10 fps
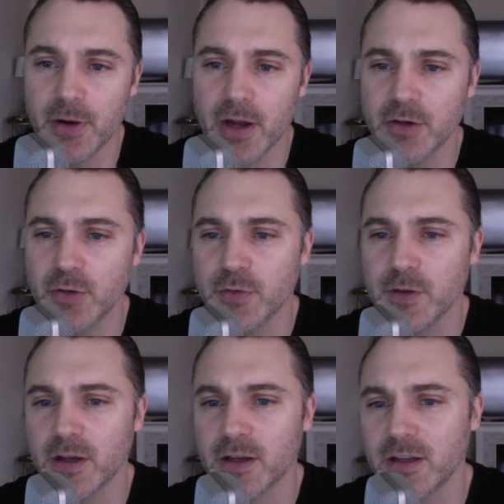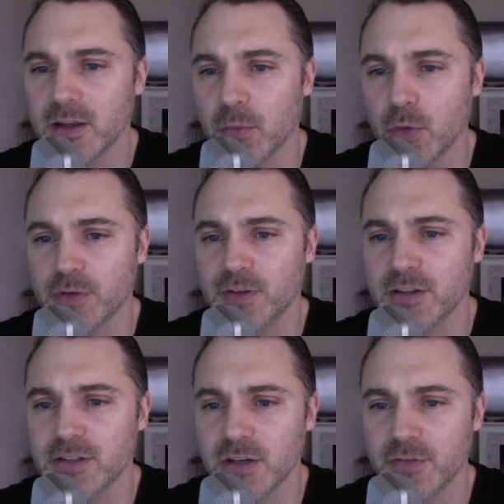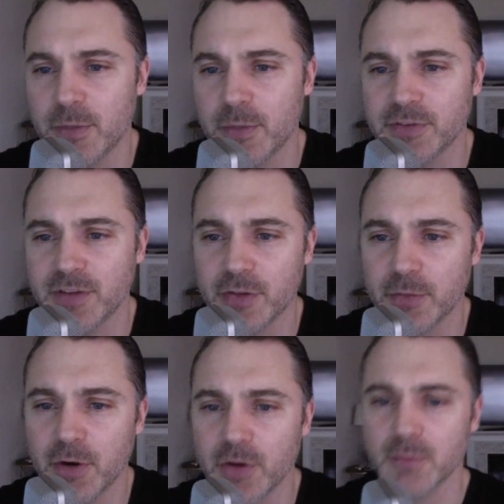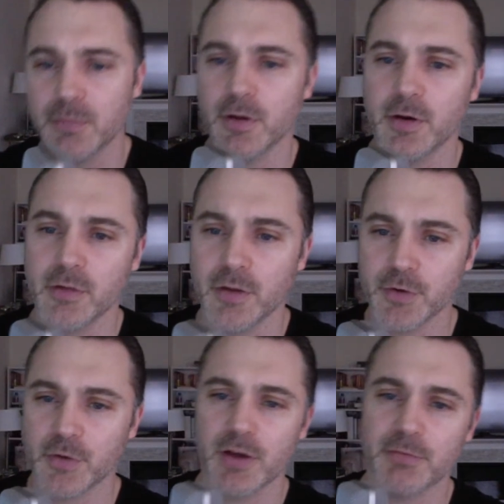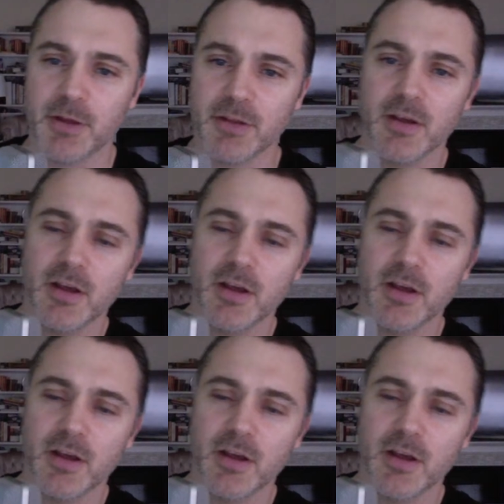How do you think I can get more attention if I'm a South American player? Love your craft, man.